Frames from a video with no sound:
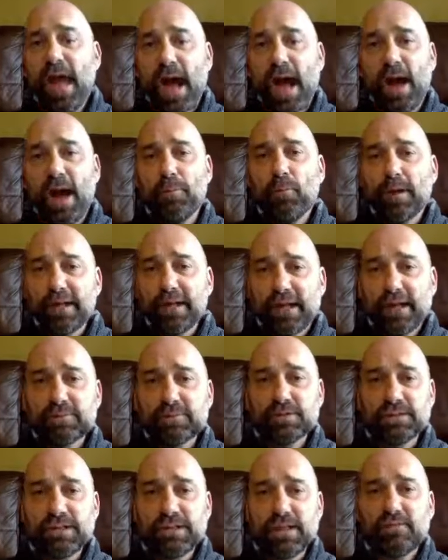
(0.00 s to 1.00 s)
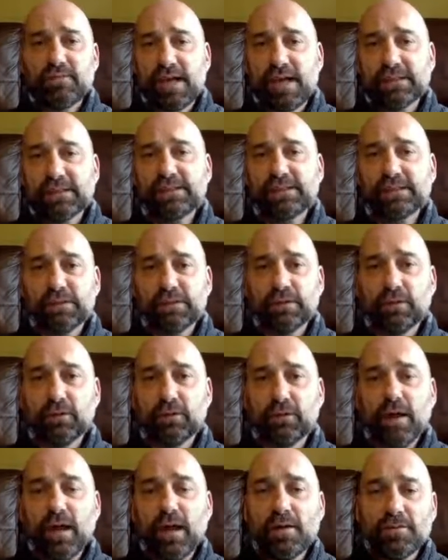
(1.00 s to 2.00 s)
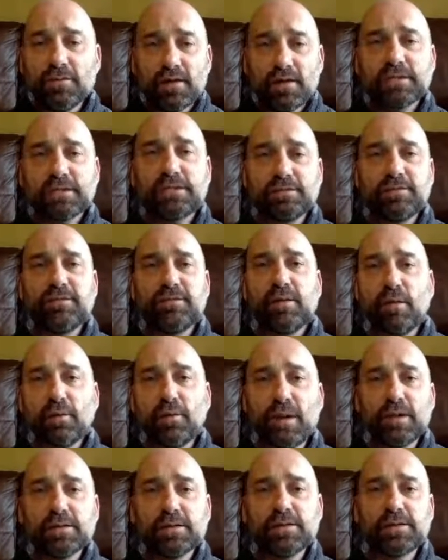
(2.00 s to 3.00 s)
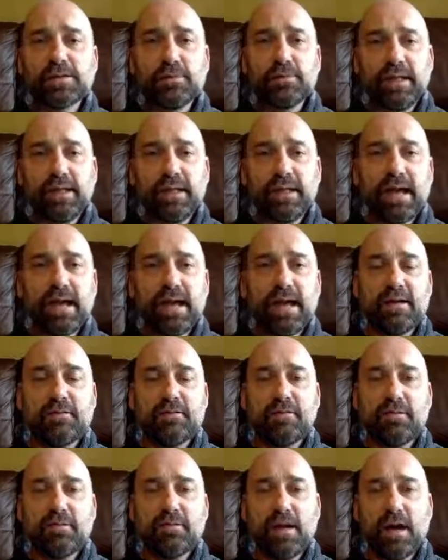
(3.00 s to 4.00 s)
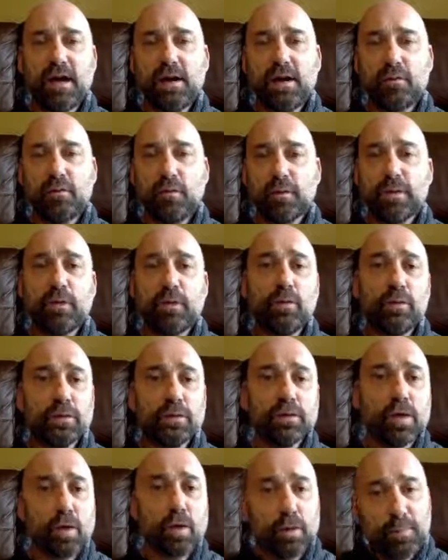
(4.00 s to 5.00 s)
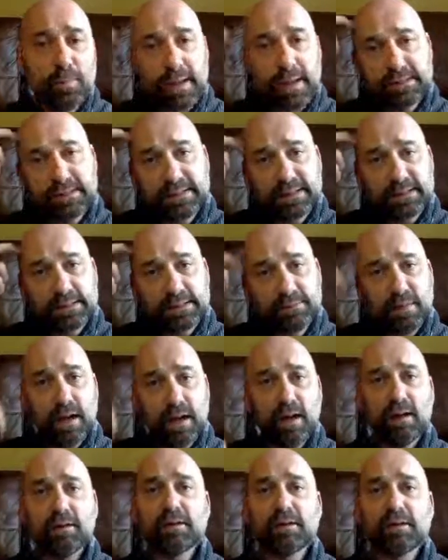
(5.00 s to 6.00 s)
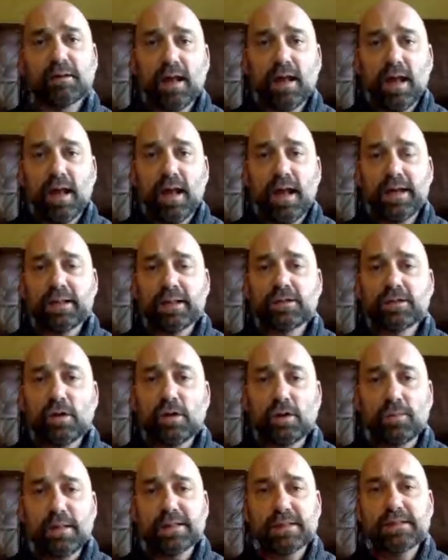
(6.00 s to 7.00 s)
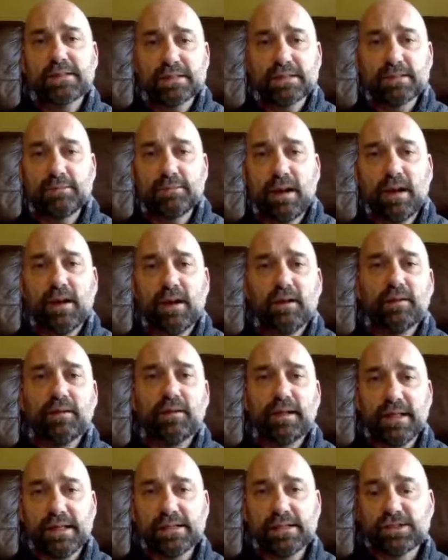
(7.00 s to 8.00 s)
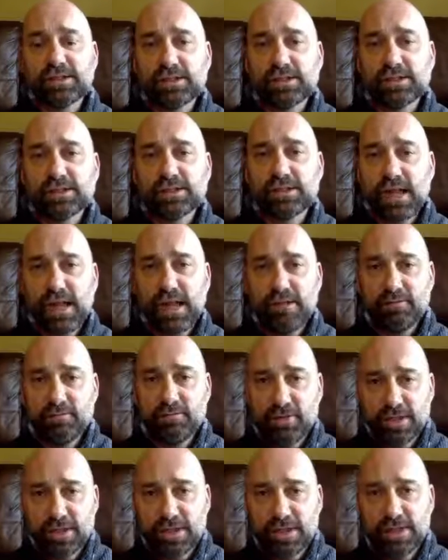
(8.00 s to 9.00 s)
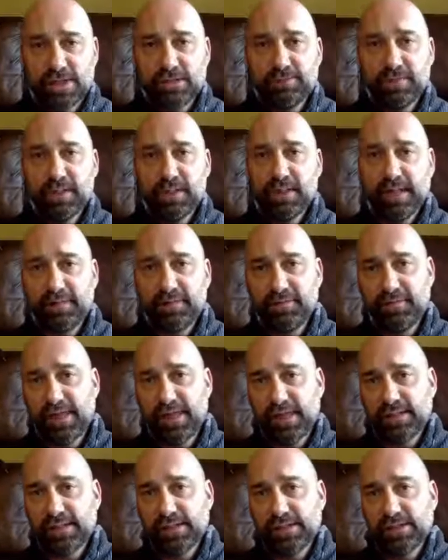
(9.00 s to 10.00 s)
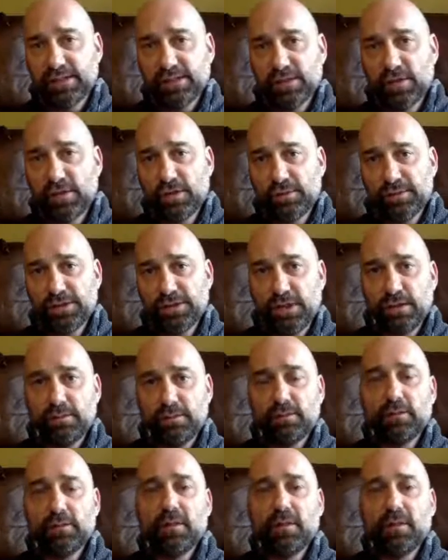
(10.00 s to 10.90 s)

And when it comes to the irrational, first and foremost, we have uh, what we call a dogmatic demand. And a dogmatic demand is just a rigid belief that disturbs you.